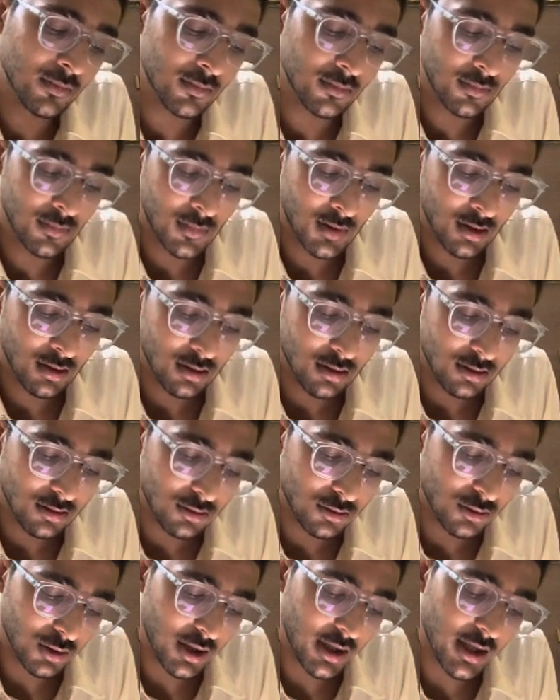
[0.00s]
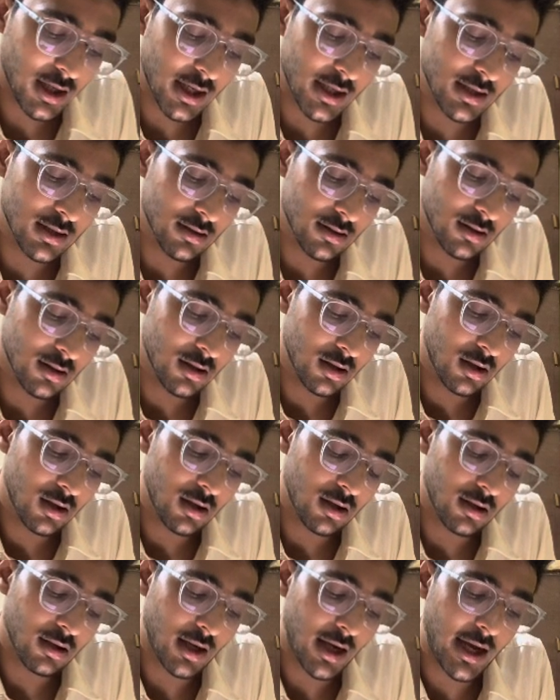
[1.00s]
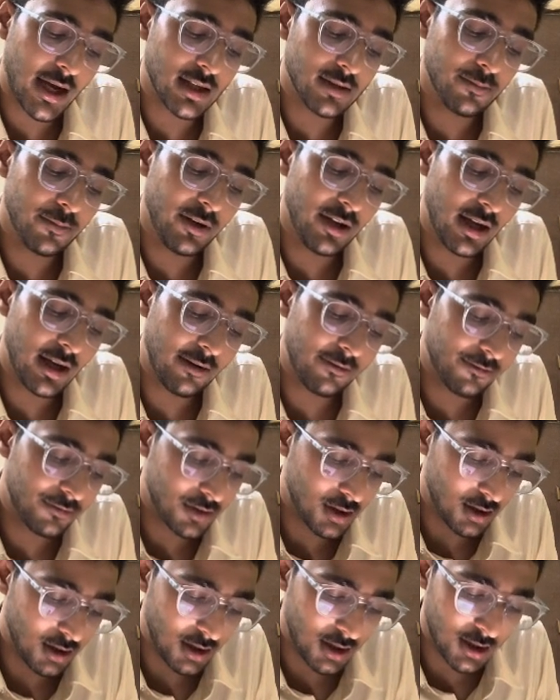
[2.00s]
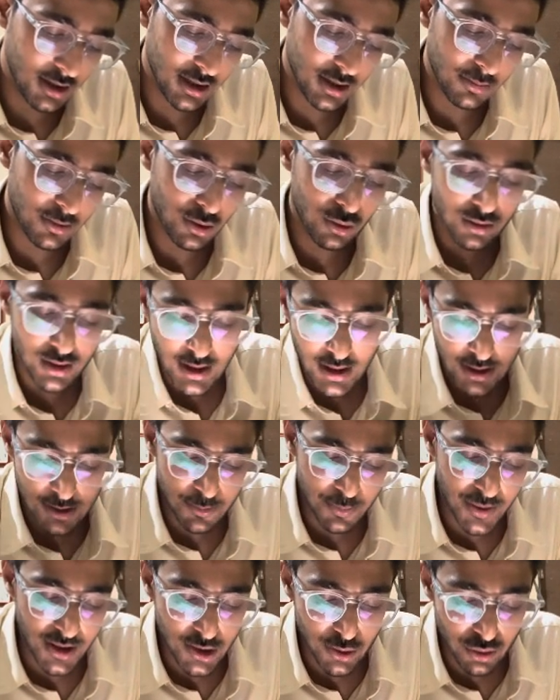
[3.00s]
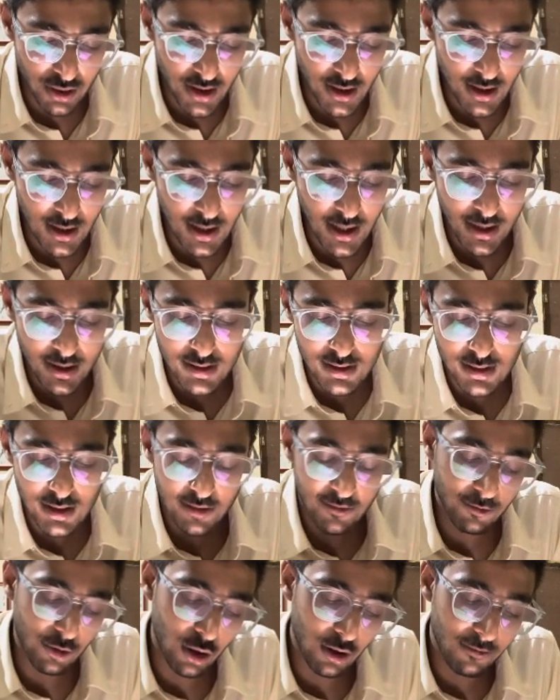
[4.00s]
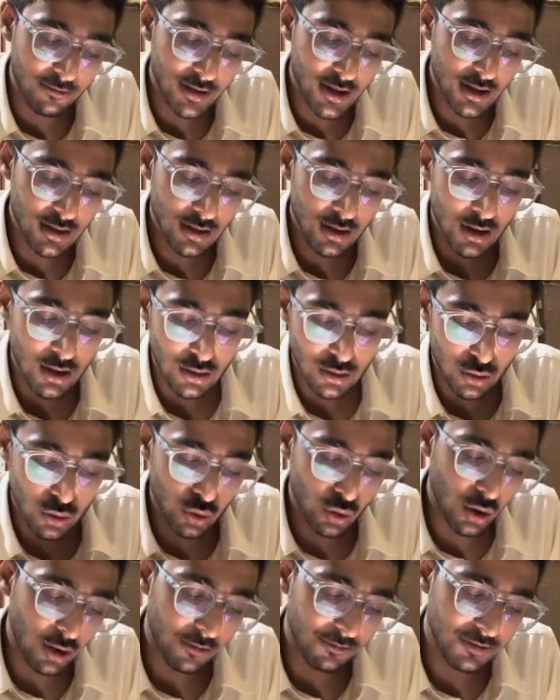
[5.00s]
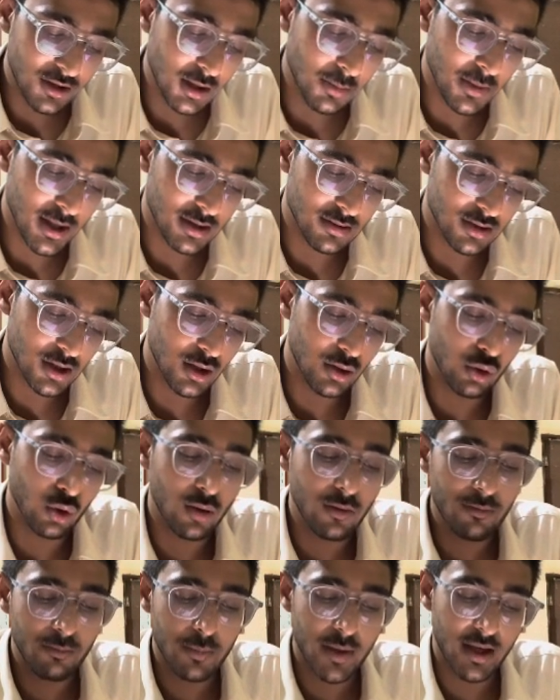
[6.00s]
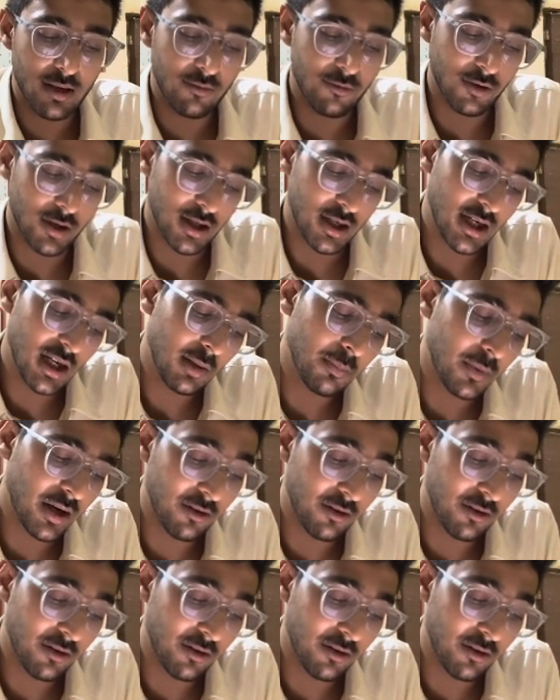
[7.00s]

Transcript: Okay, guys, as we have learnt about, as pituitary gland is involved in two of the men syndrome, men 1 and men 4.